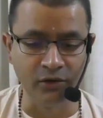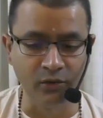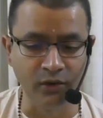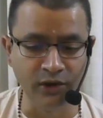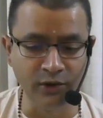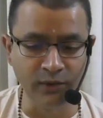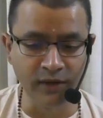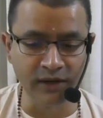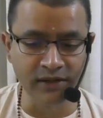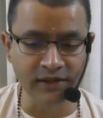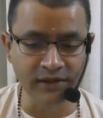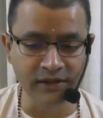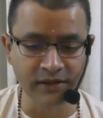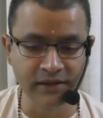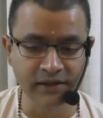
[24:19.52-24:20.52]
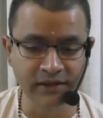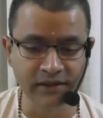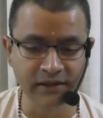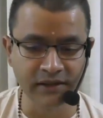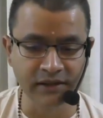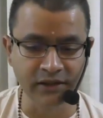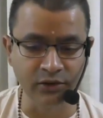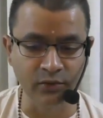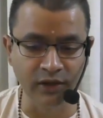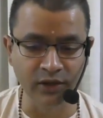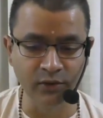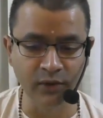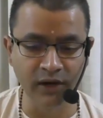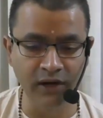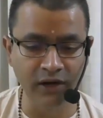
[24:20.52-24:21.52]
Dvandvas,
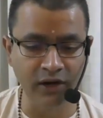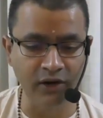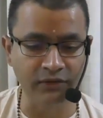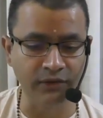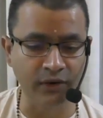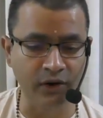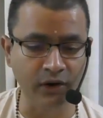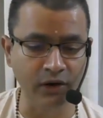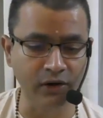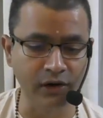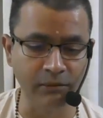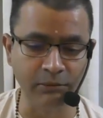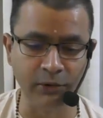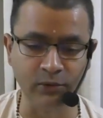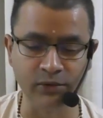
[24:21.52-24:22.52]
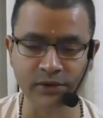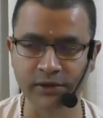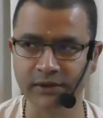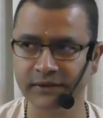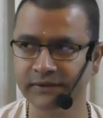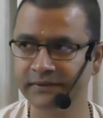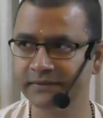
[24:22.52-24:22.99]
Dvandva of all compounds.